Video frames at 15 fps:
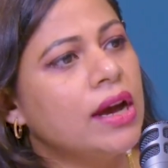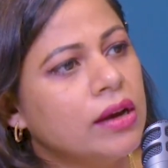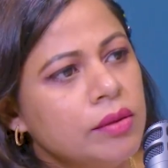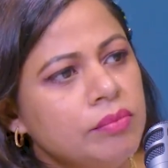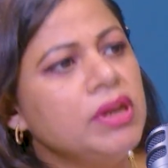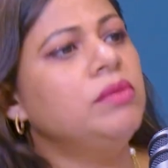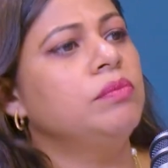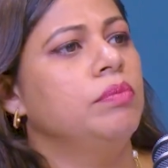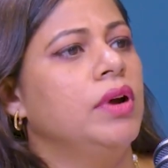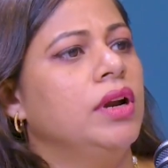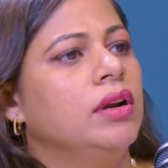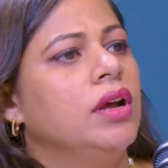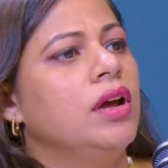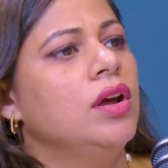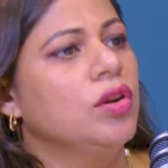
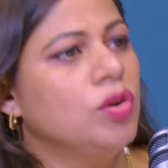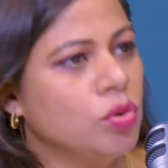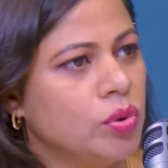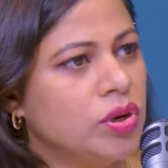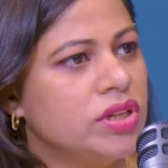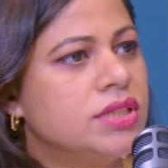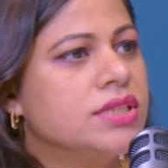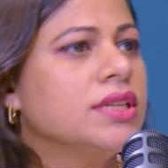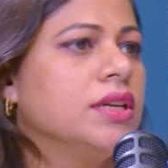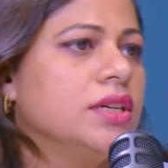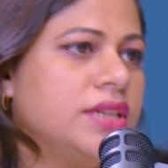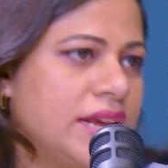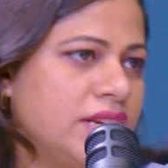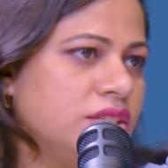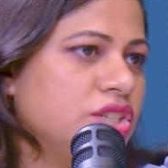commitment towards
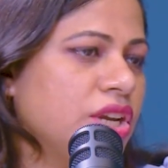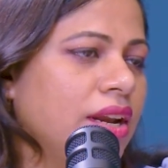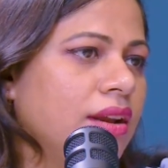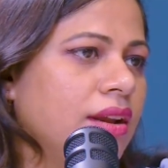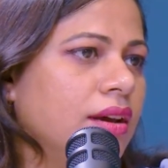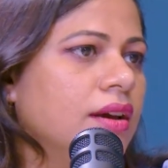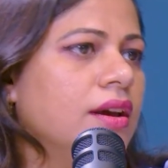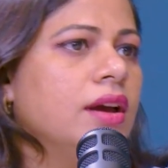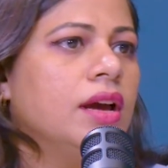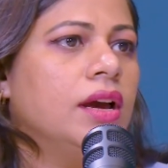gender